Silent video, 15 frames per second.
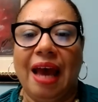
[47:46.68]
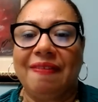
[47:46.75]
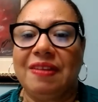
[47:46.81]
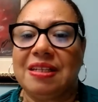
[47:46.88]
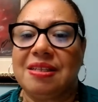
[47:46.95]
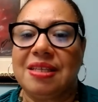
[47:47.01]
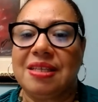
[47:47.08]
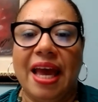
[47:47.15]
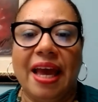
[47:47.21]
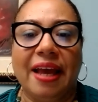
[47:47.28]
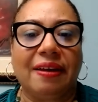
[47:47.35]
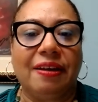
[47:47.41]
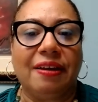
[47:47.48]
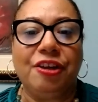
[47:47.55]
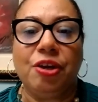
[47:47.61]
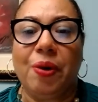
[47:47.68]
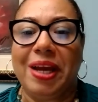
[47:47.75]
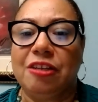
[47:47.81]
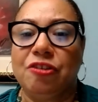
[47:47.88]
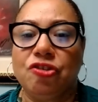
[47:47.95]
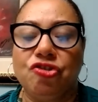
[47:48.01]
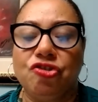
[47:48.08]
at the tech,
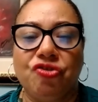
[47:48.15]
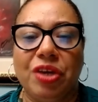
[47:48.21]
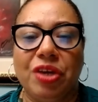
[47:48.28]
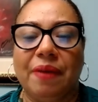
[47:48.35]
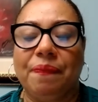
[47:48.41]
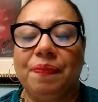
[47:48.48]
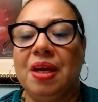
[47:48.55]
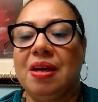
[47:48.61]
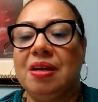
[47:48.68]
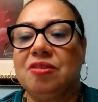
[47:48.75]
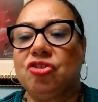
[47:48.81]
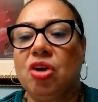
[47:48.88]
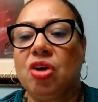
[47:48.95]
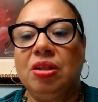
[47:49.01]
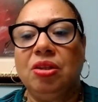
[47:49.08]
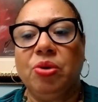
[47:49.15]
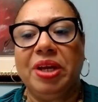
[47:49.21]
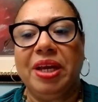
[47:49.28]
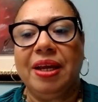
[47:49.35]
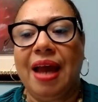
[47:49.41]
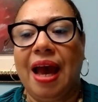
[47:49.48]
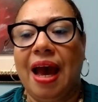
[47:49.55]
industry. Start
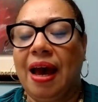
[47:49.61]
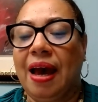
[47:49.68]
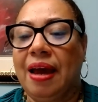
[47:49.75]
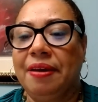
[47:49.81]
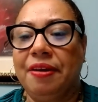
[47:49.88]
looking at,